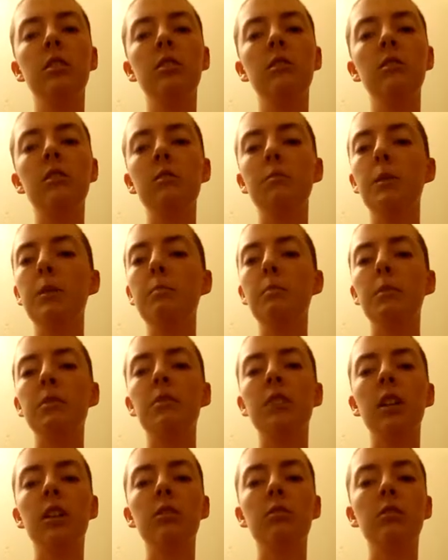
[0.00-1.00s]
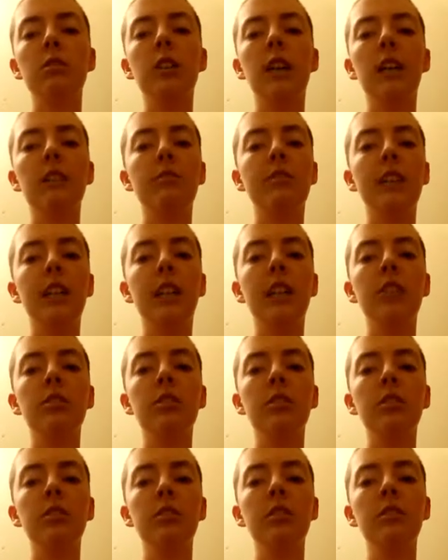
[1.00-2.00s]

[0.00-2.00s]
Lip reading: for people's sexual gratification.